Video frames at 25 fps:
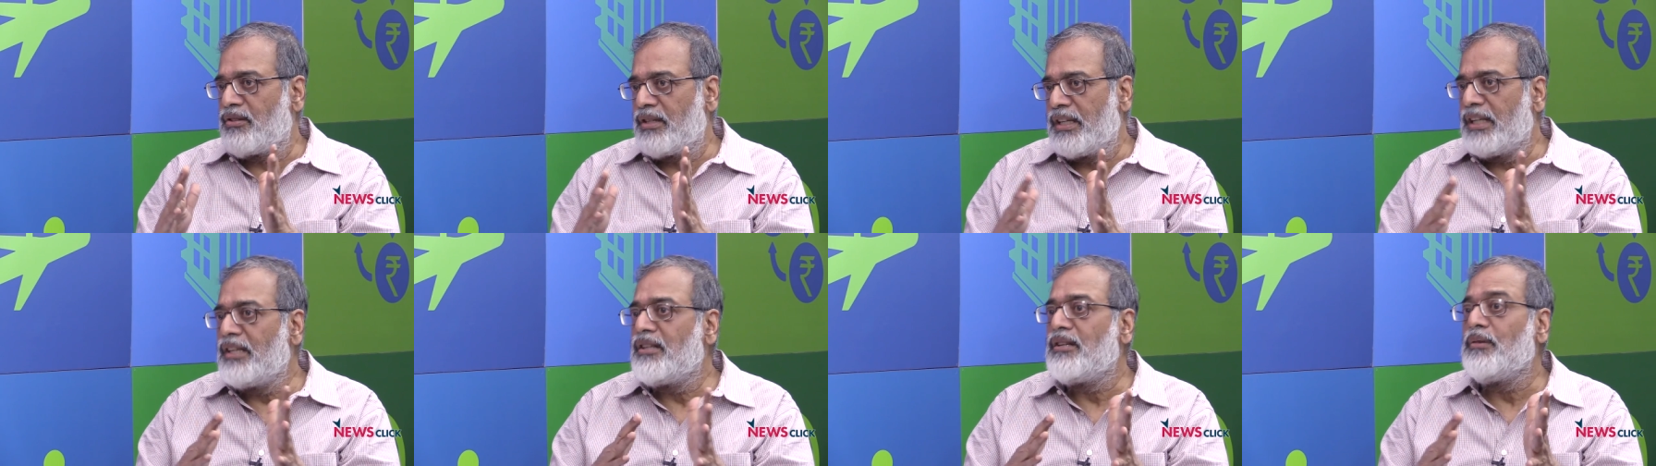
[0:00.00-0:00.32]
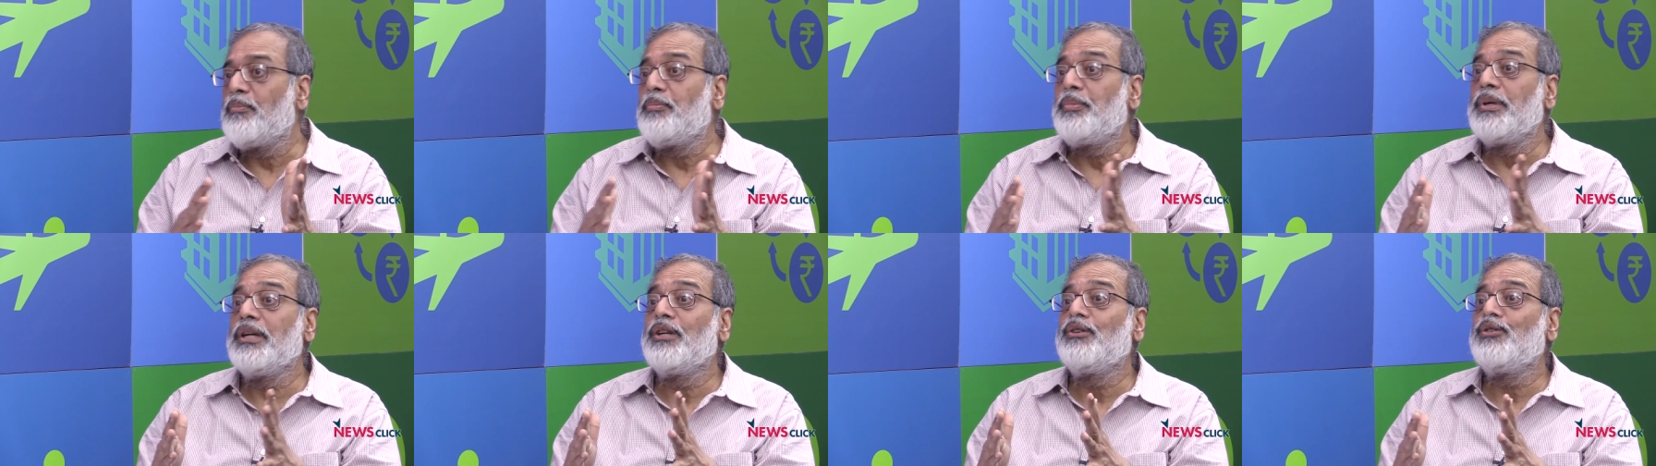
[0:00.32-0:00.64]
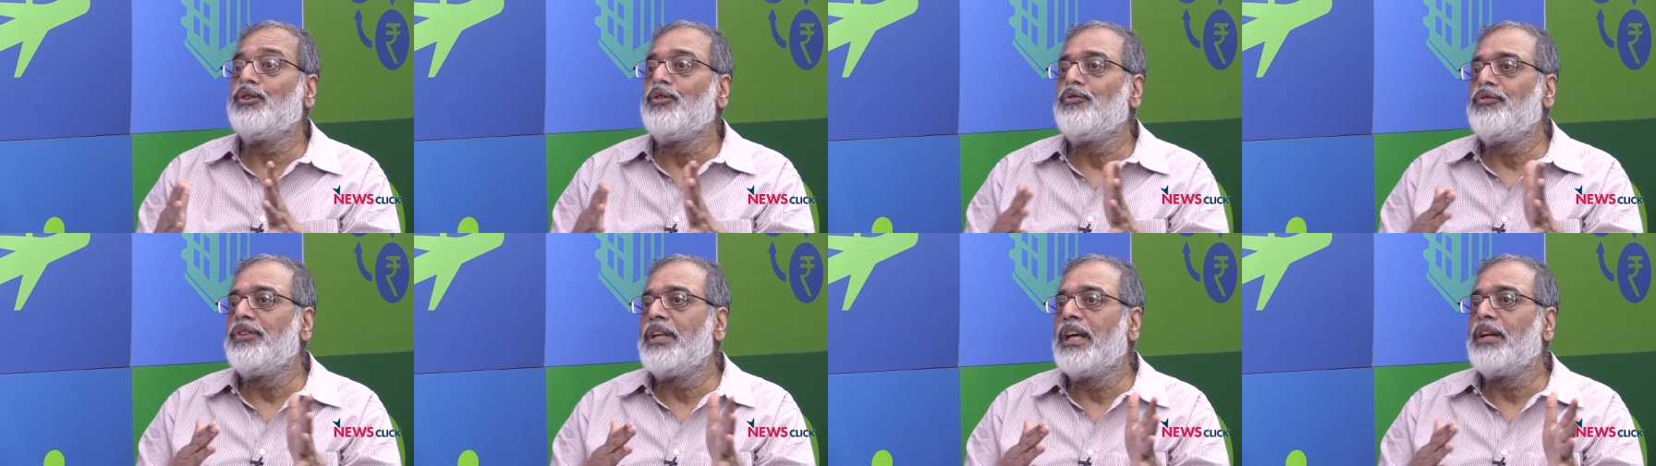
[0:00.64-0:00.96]
it appeared
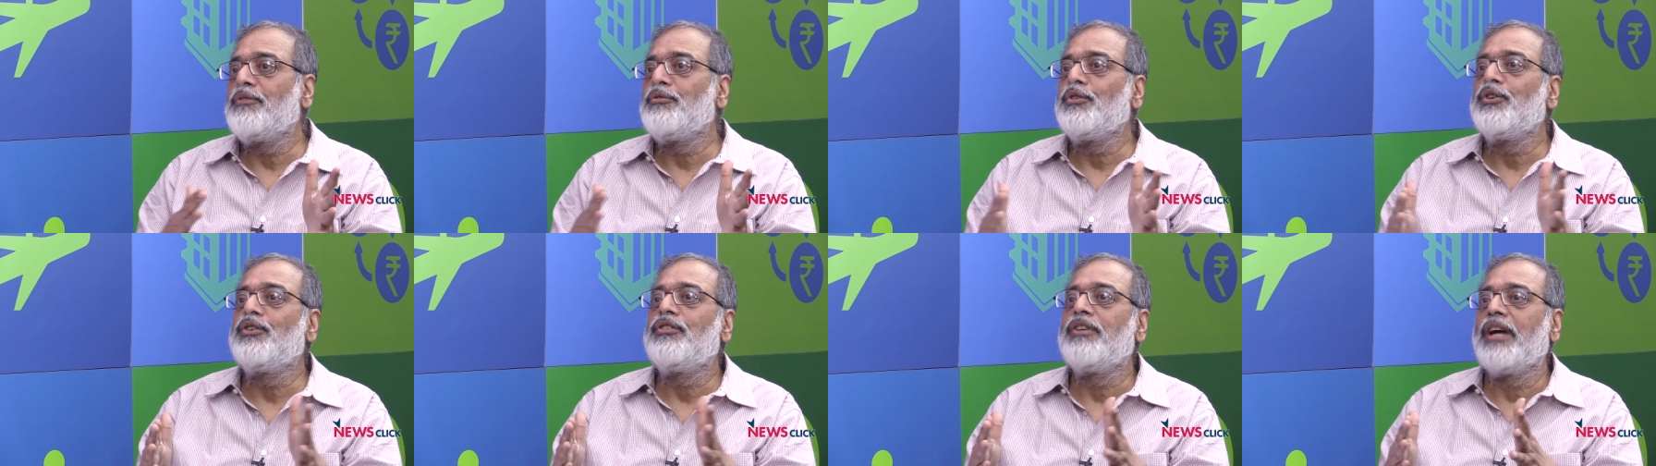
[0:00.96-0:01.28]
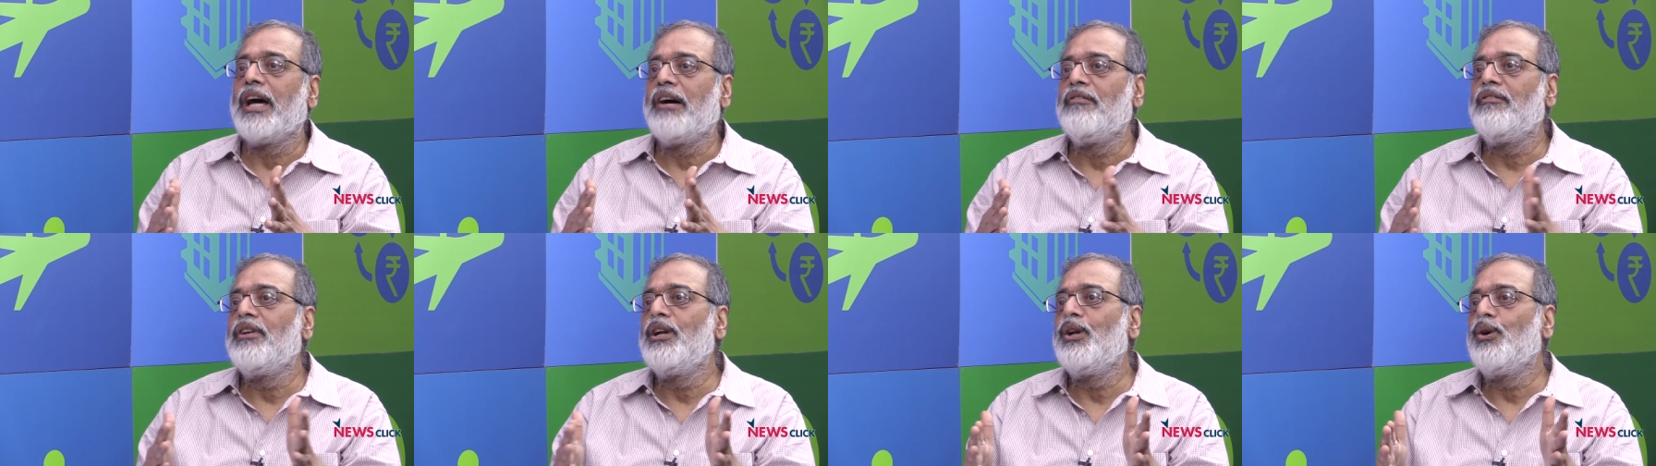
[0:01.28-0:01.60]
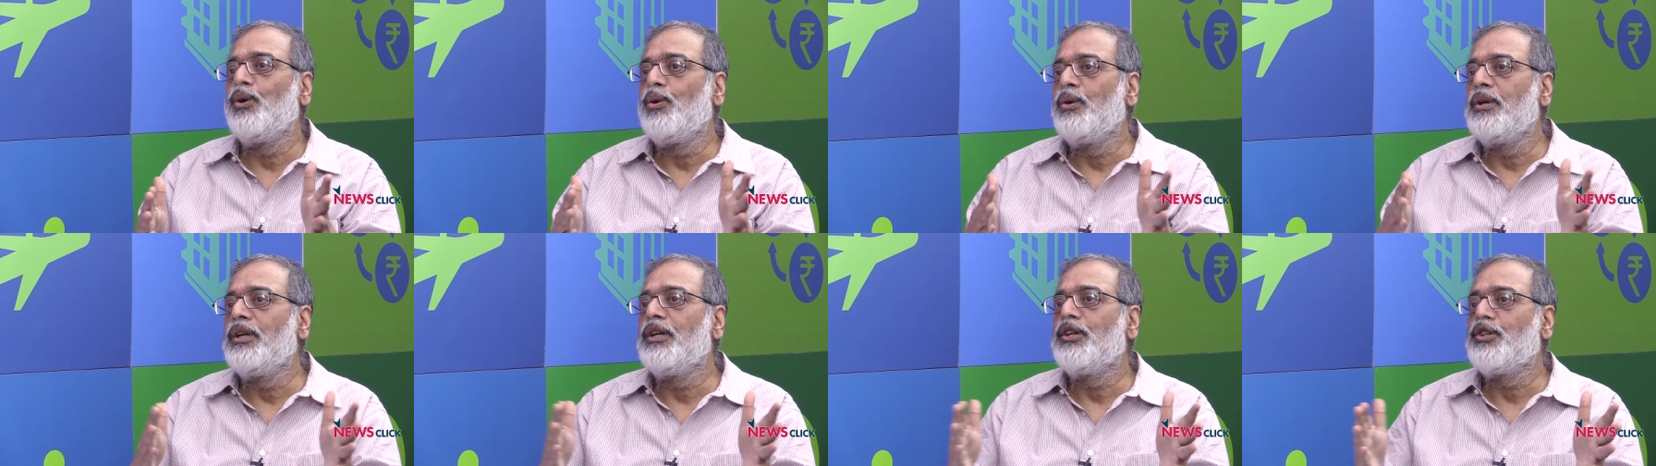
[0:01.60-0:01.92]
to have therefore traveled
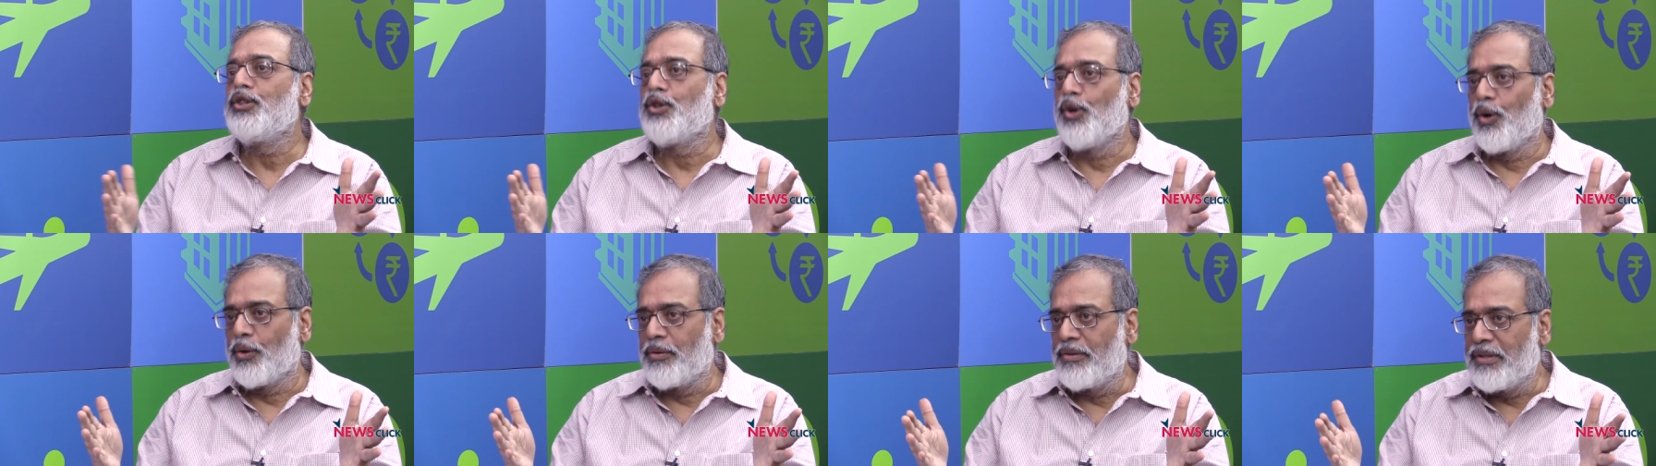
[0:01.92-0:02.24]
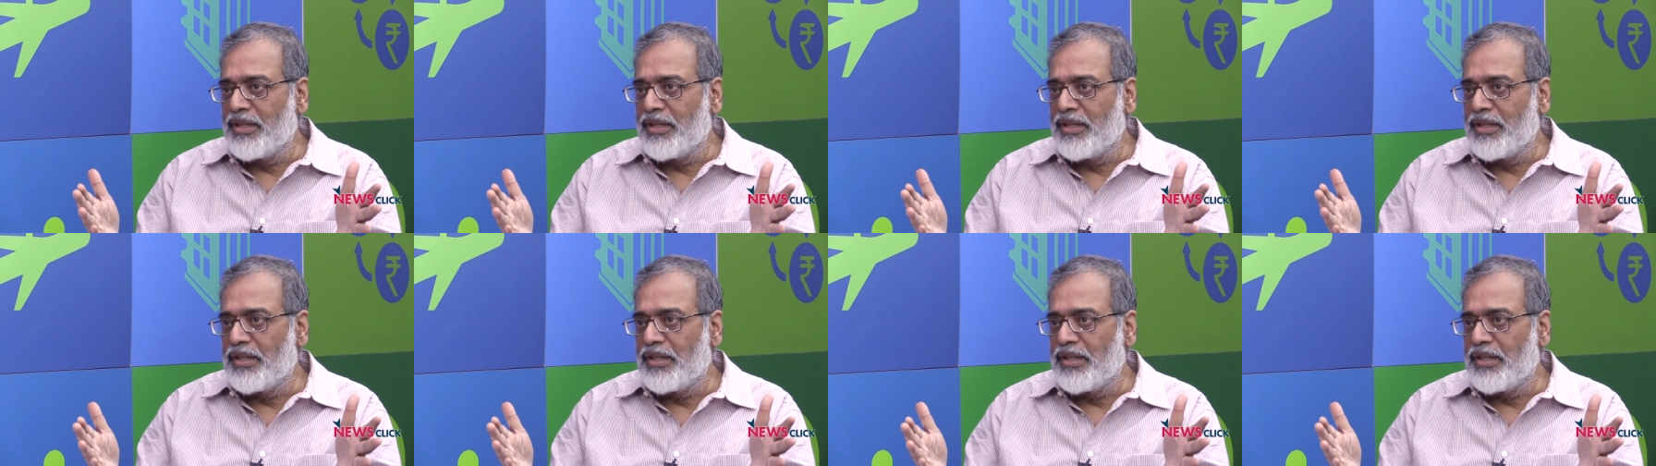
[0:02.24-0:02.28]
only a short